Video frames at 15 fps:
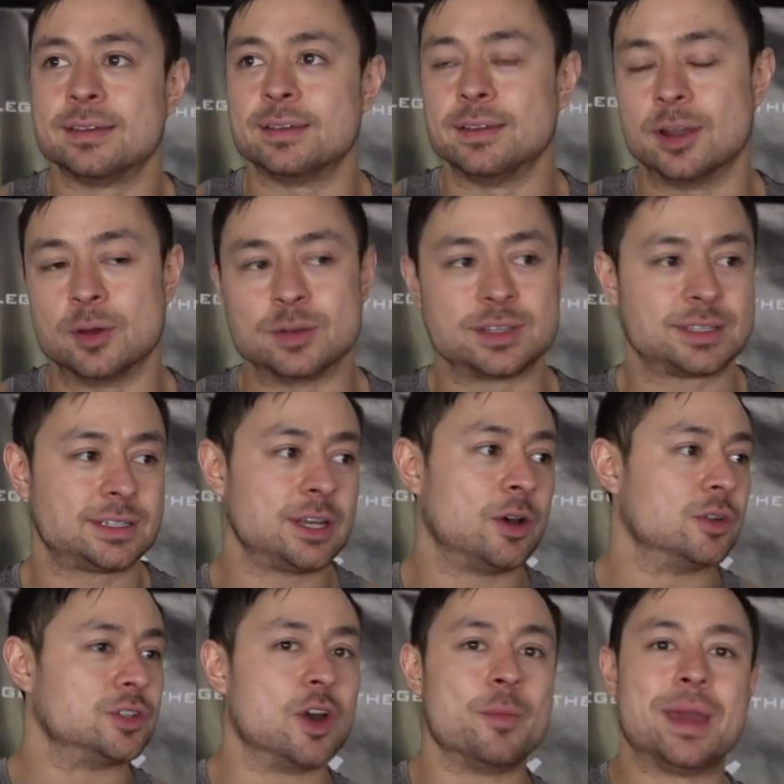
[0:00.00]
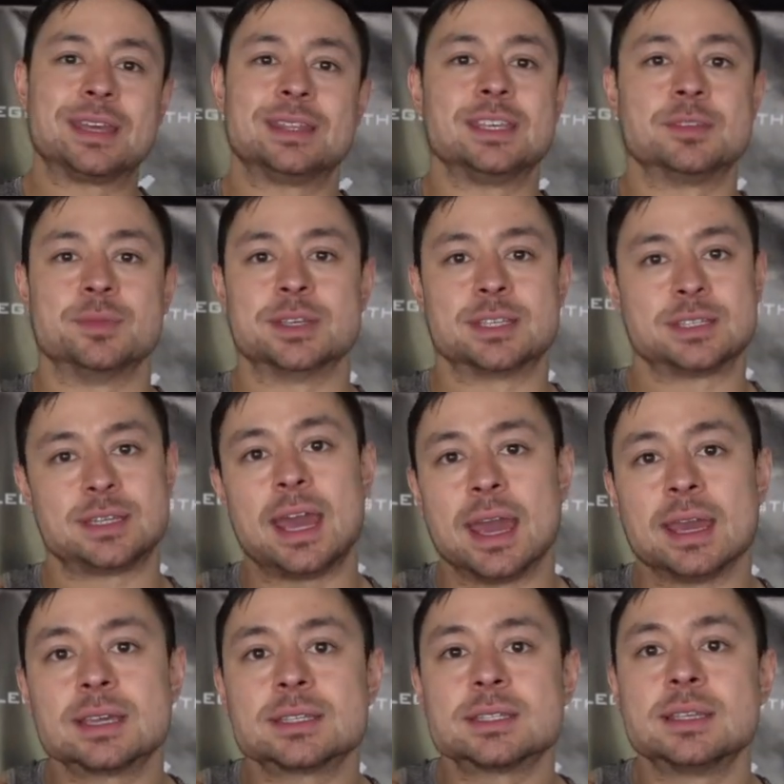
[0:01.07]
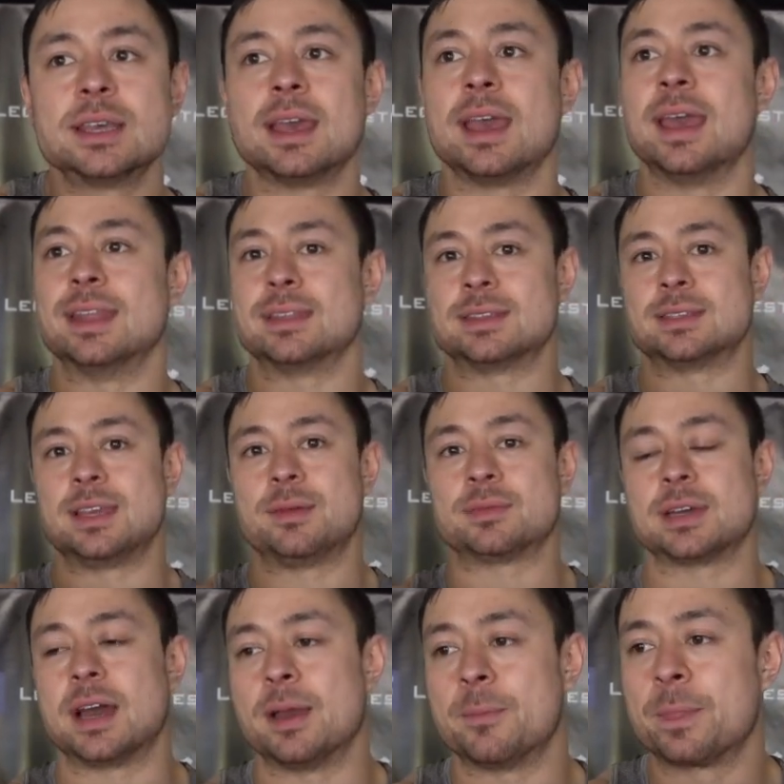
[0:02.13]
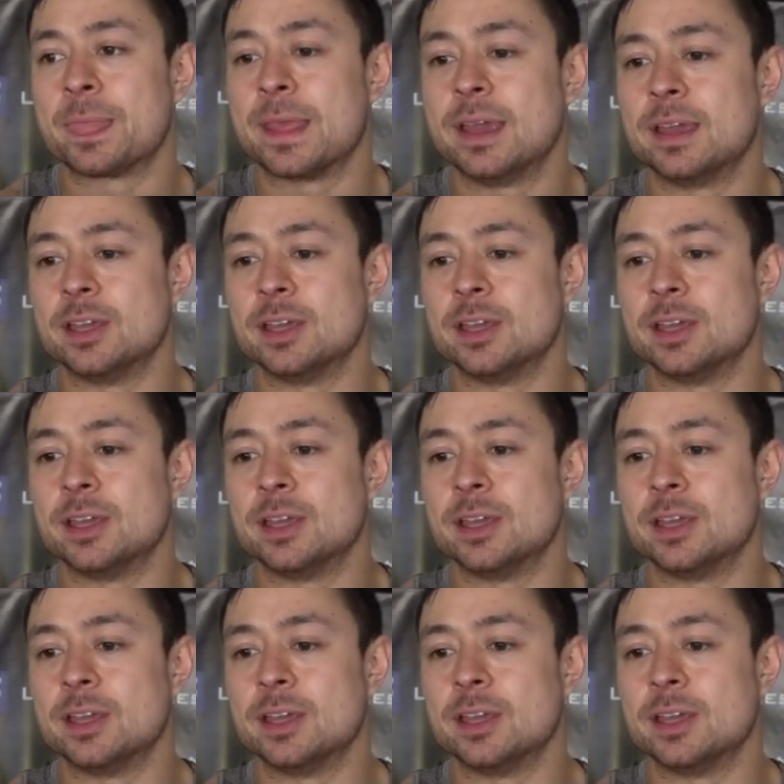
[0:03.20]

you know, still don't make these mistakes and at the same time,